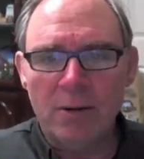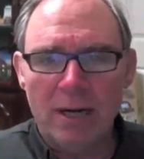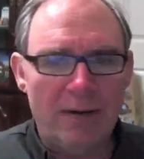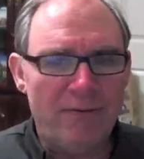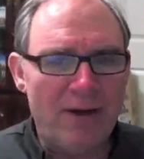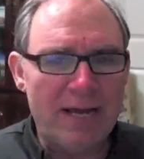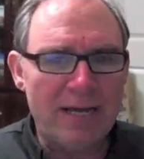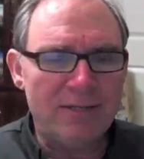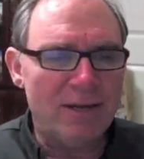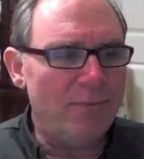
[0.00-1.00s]
if I
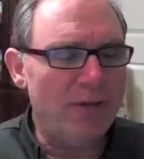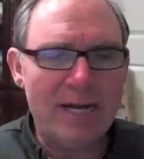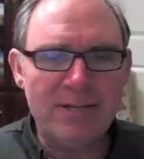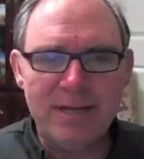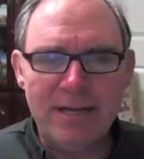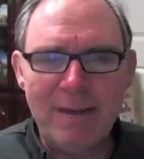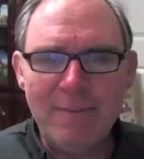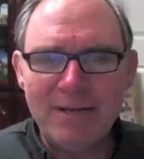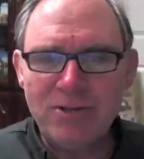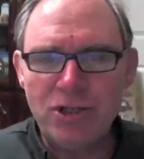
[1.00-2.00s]
get something that has
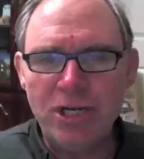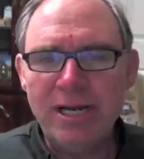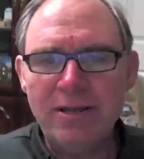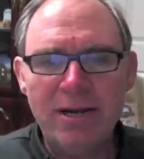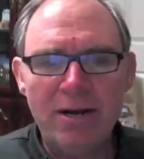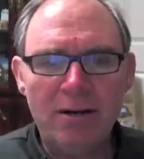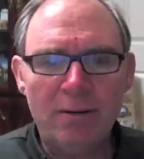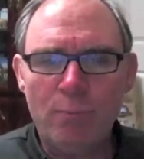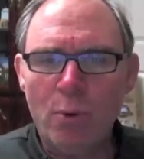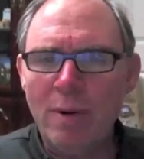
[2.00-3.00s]
MSG in there,
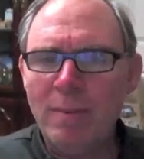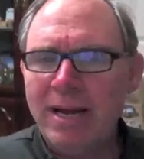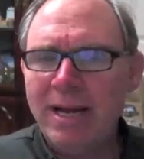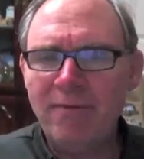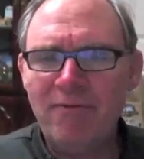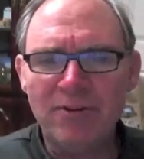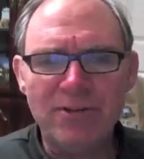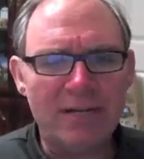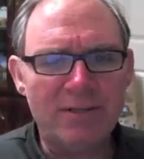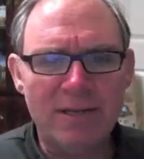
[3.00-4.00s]
boy, my head feels
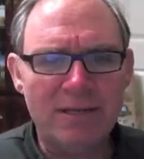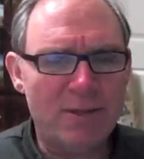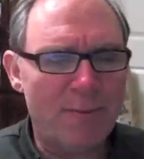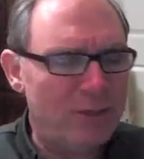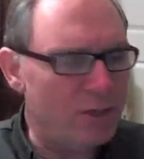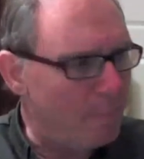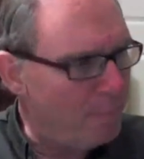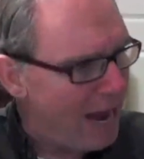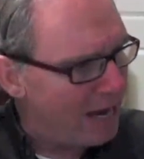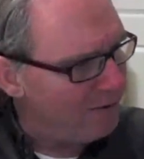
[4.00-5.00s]
like it's somebody took an
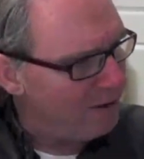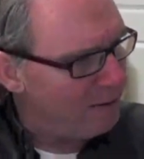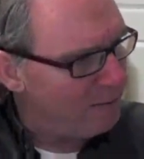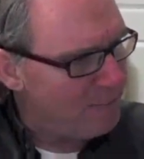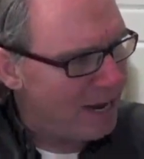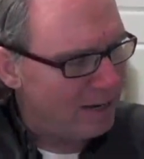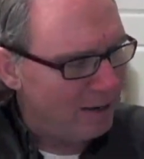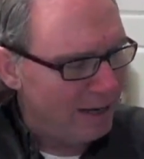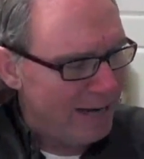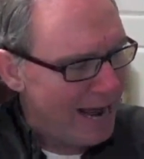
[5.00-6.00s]

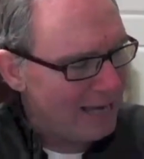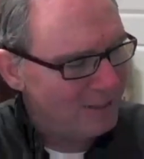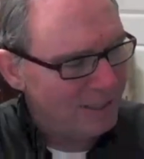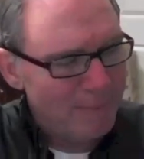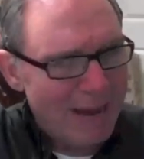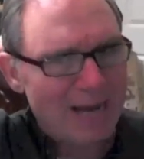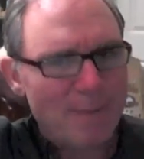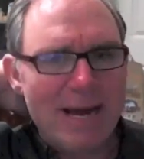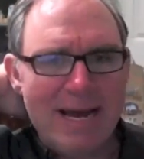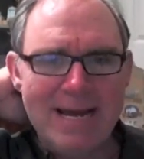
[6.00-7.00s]
axe to the back of
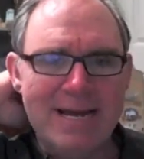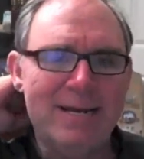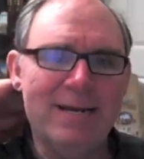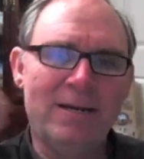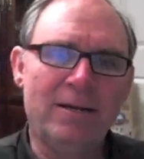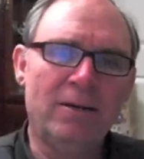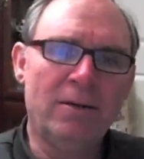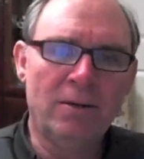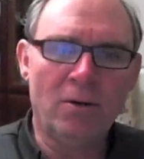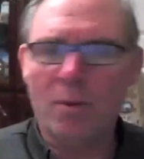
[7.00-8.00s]
my head
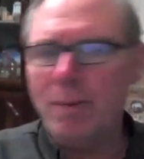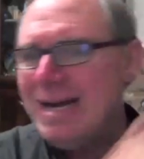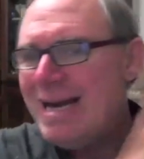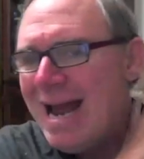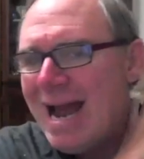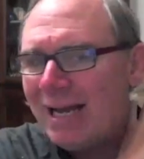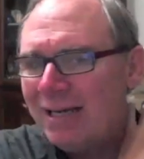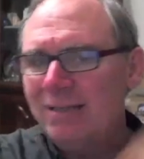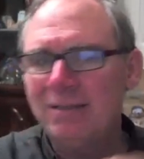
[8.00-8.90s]
or my neck.